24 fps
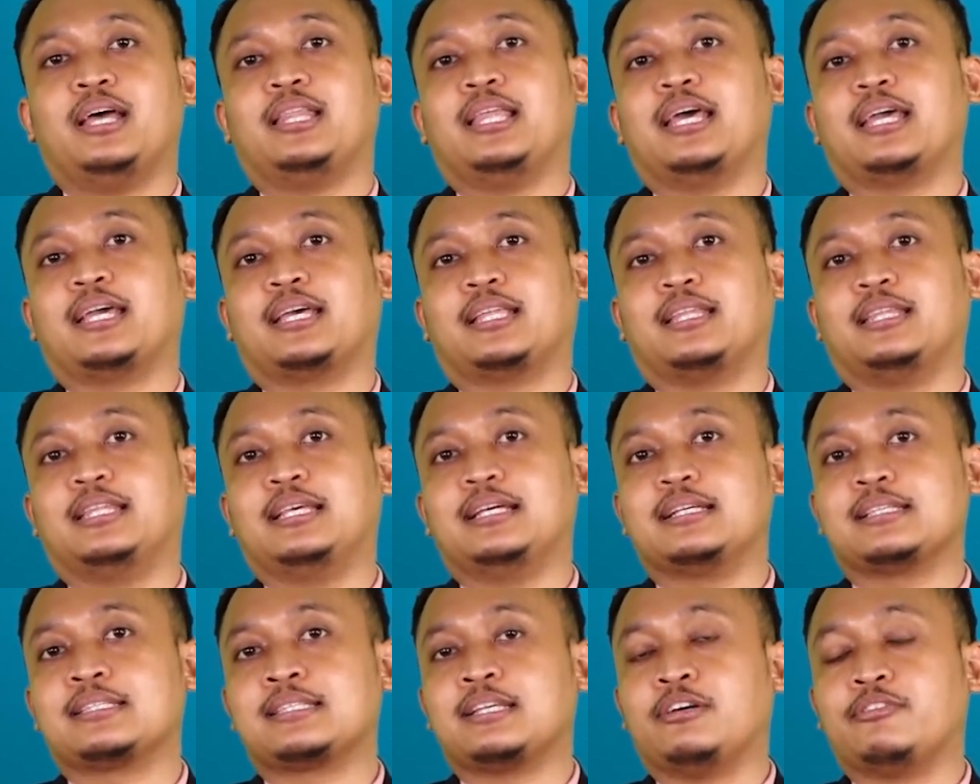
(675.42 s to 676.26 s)
Like
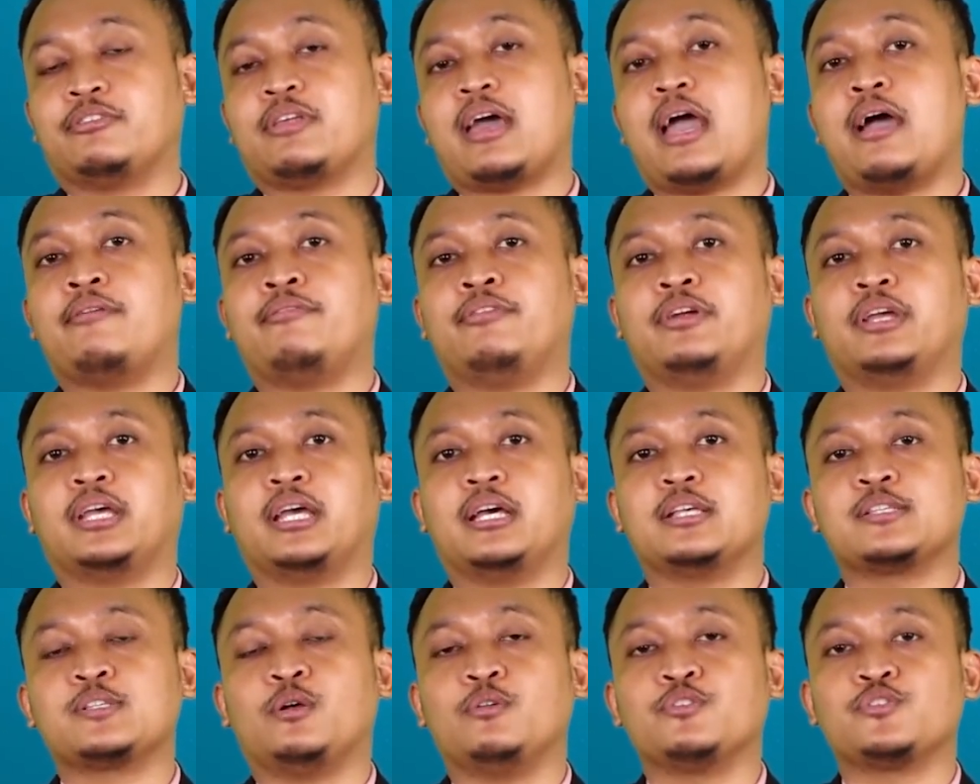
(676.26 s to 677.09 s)
the South
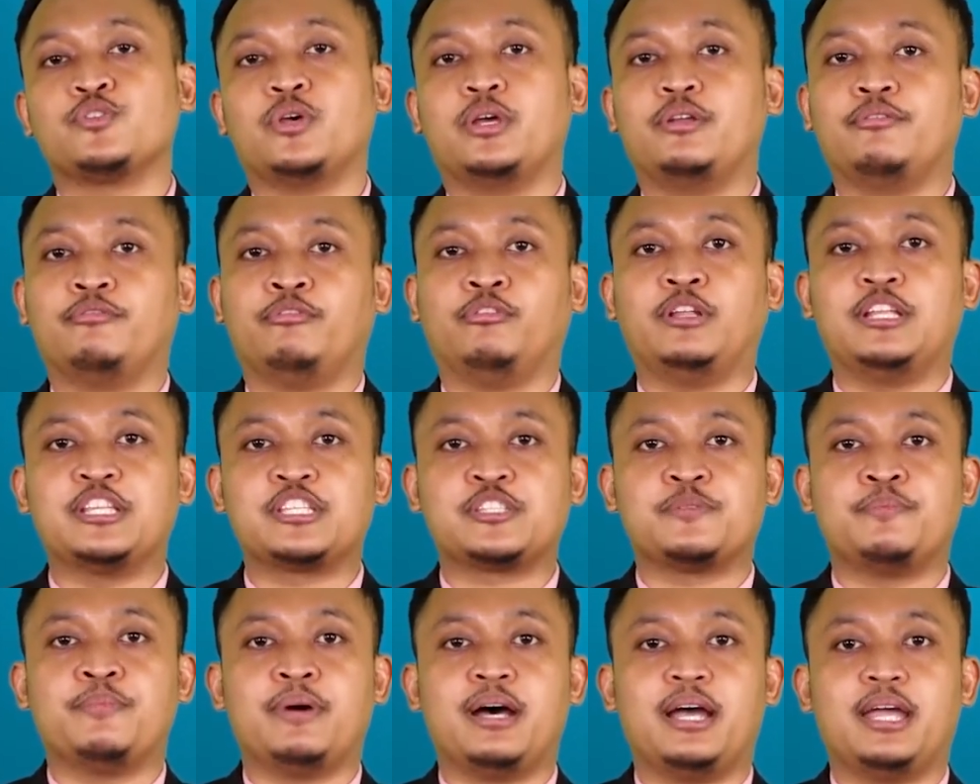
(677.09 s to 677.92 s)
Africa is also
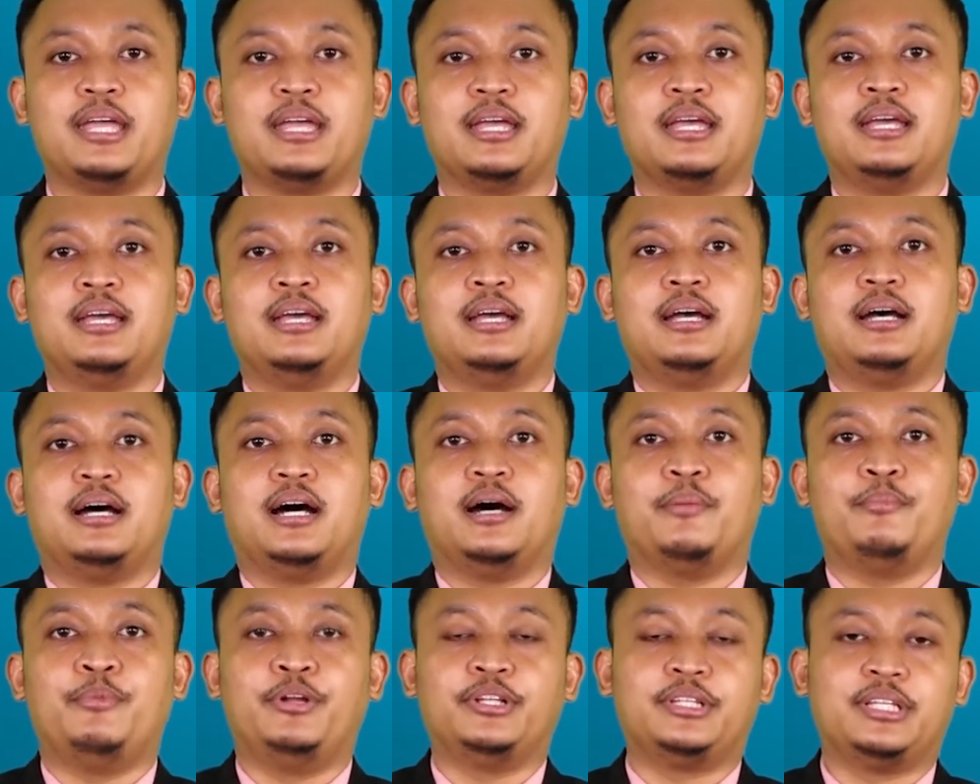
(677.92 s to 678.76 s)
influenced by
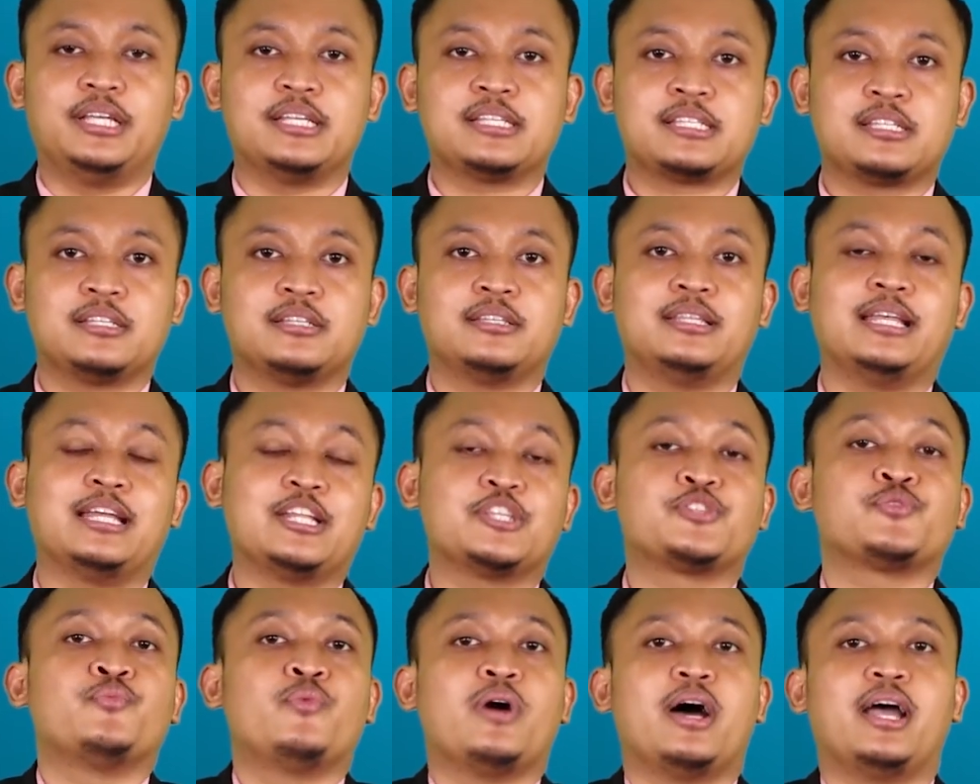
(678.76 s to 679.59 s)
British. That
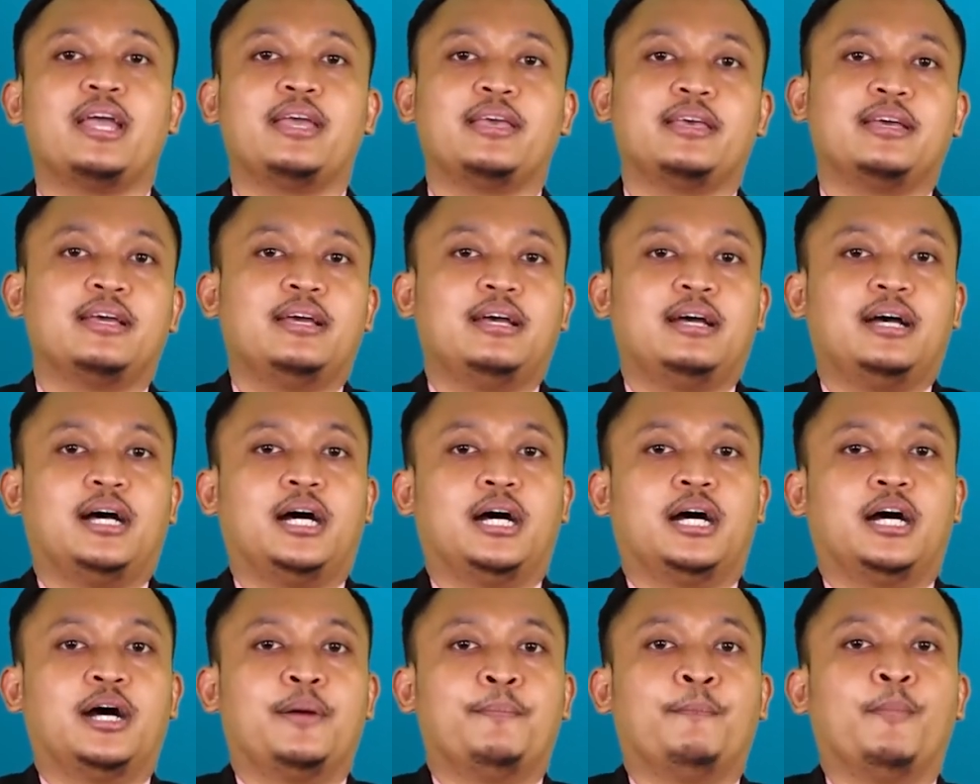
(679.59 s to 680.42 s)
is why
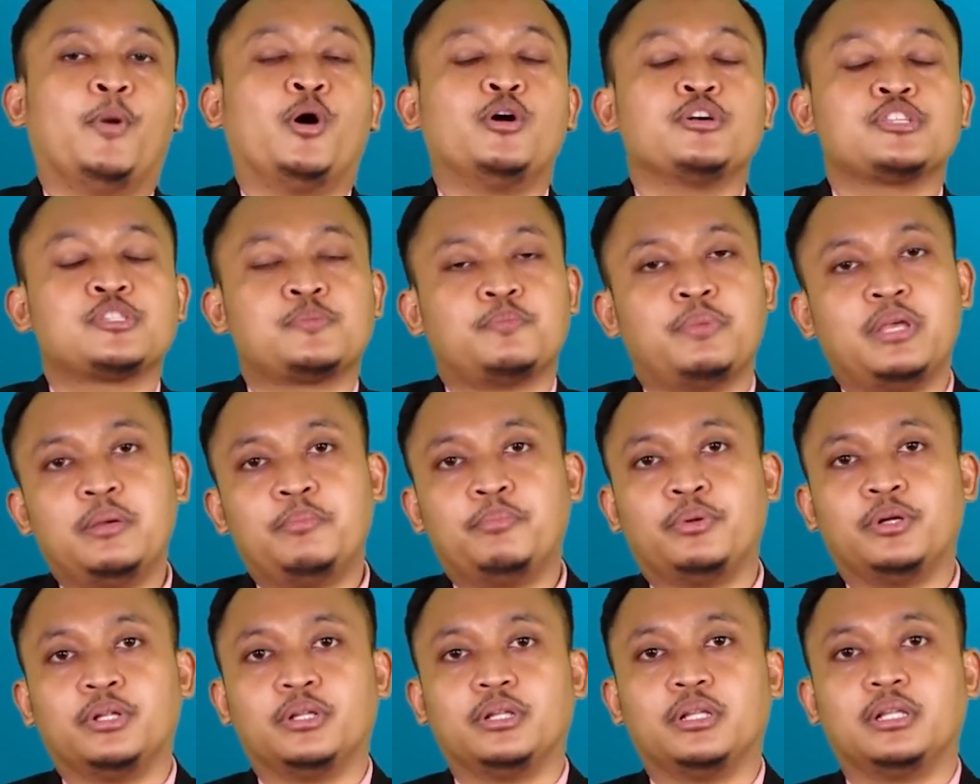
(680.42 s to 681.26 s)
most
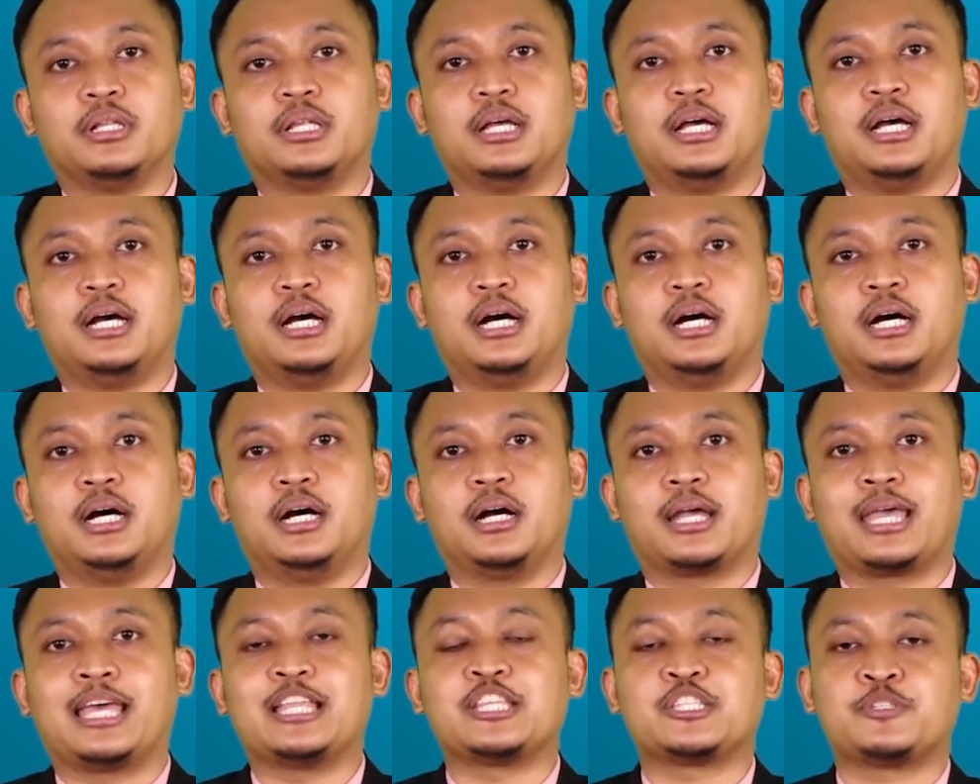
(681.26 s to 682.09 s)
people
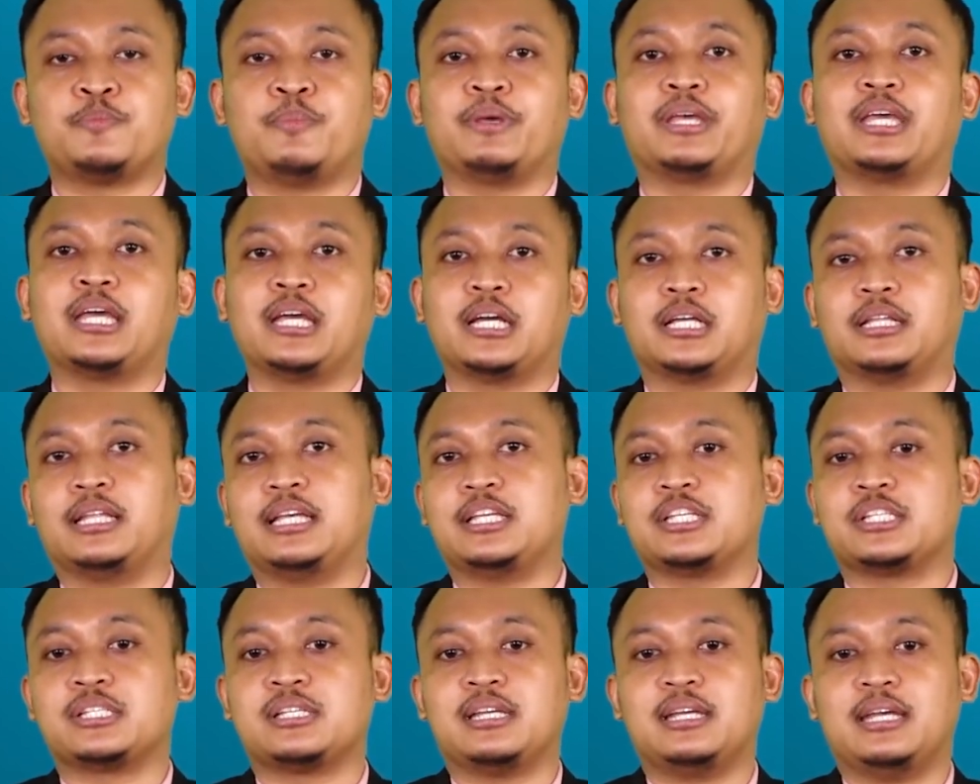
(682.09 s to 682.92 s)
can speak
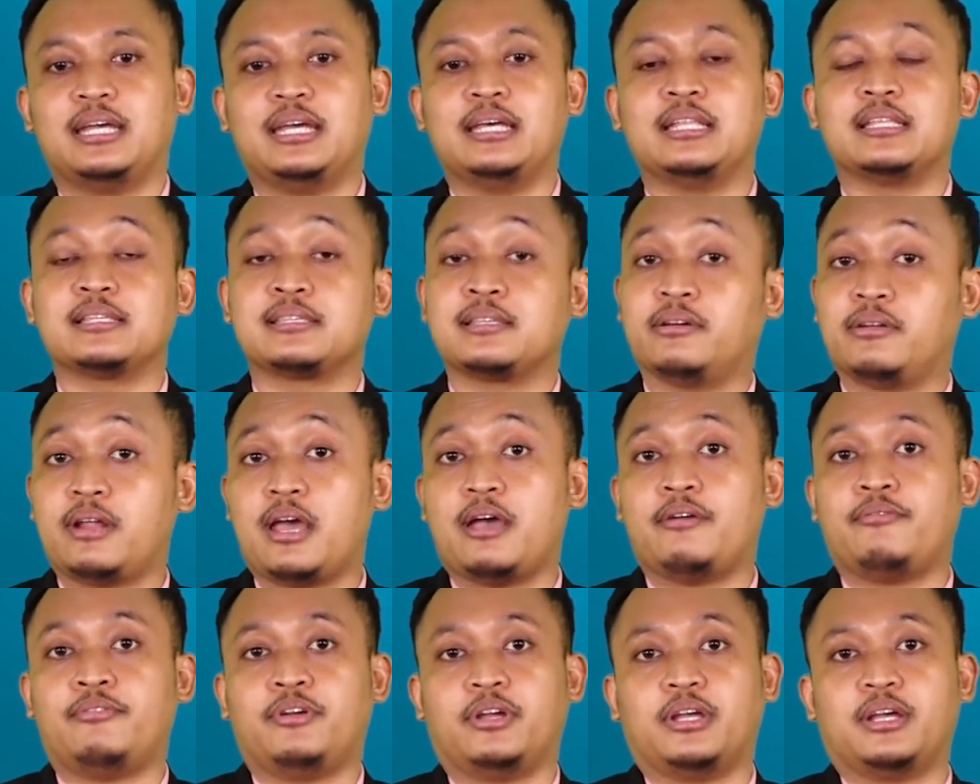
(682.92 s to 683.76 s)
English in South
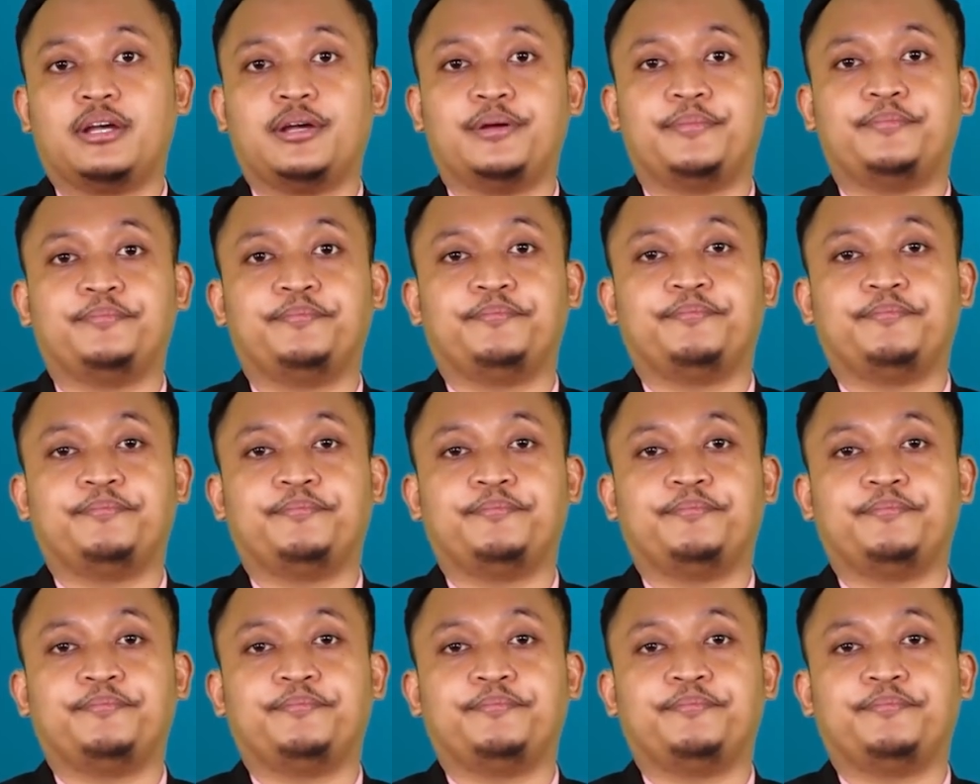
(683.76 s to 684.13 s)
Africa.